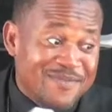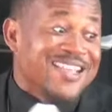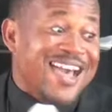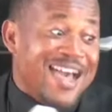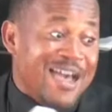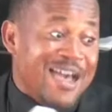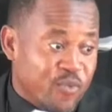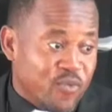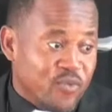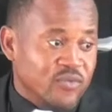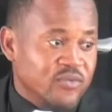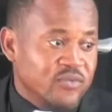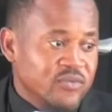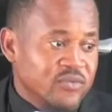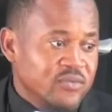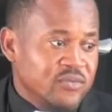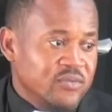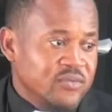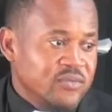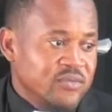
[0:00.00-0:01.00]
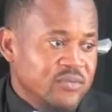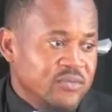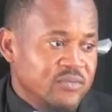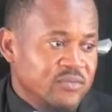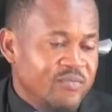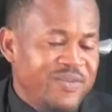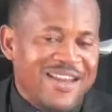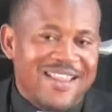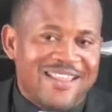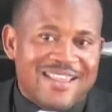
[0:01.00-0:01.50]
happen.
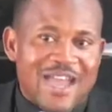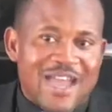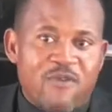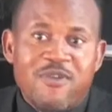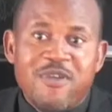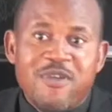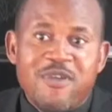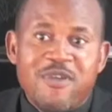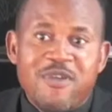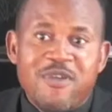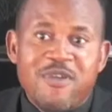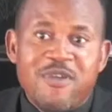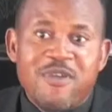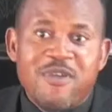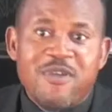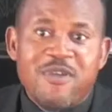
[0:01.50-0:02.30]
Please, can we make it one